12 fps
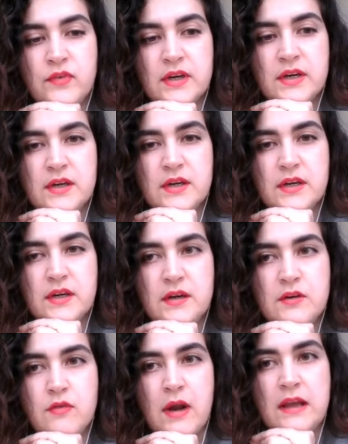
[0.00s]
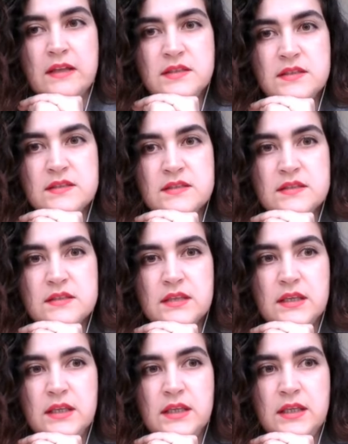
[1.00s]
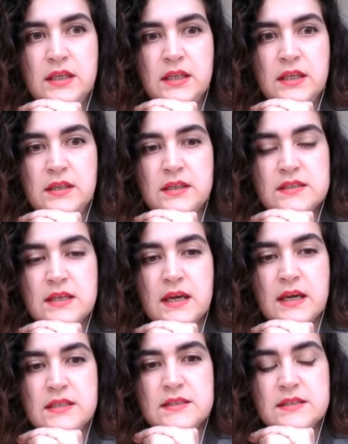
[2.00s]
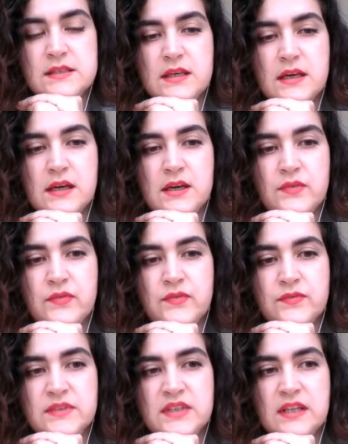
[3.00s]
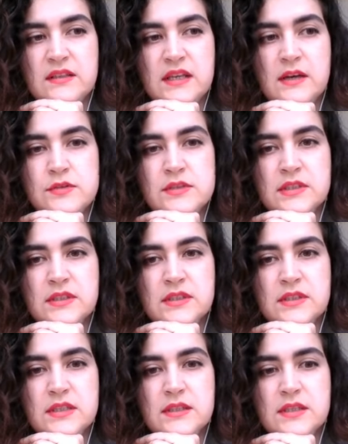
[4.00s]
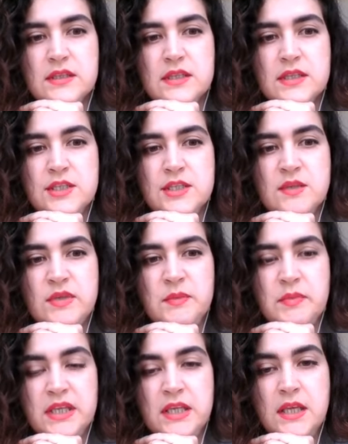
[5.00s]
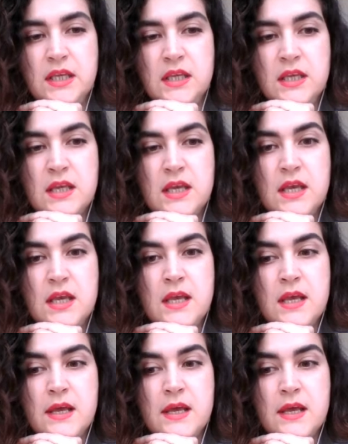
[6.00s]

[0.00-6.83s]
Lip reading: to offer grants in the size of 10,000 GBP.